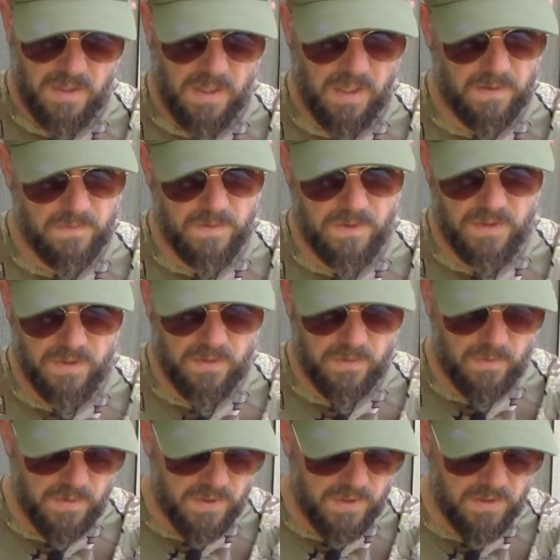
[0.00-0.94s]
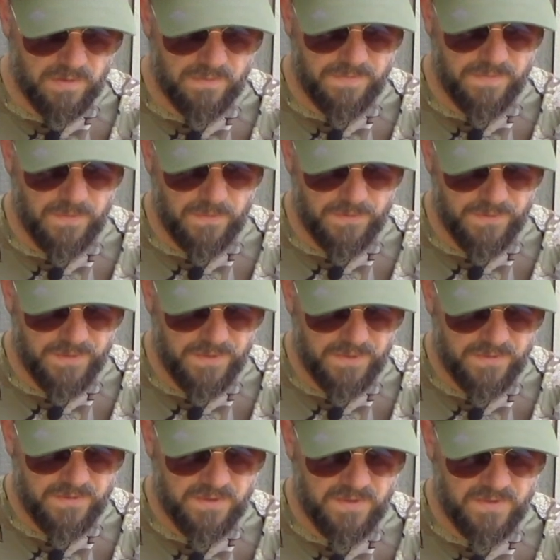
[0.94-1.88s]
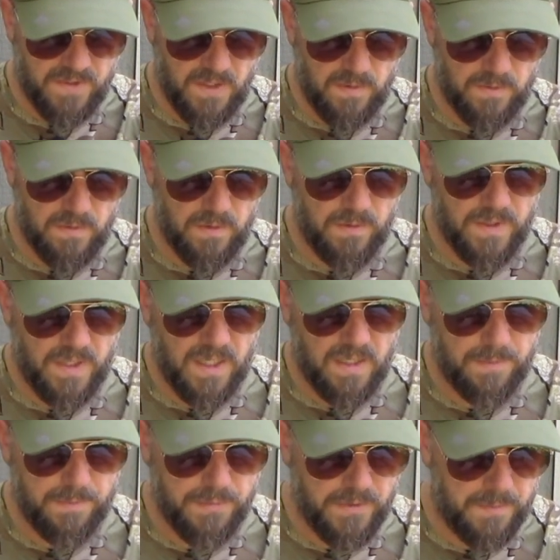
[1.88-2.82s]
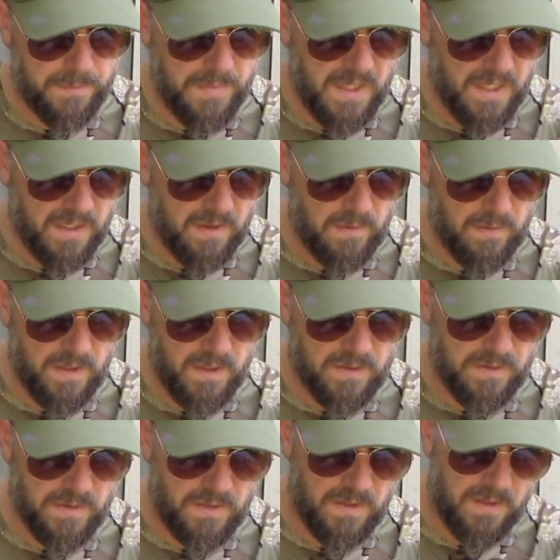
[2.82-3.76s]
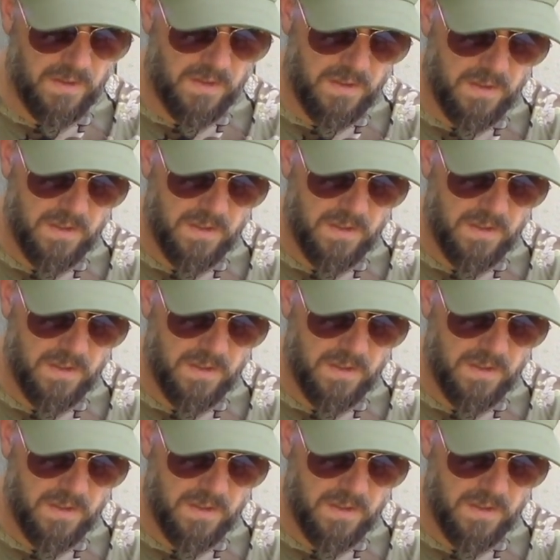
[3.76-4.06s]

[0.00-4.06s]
I really don't want to unfold this because I don't know that I could put it back correctly.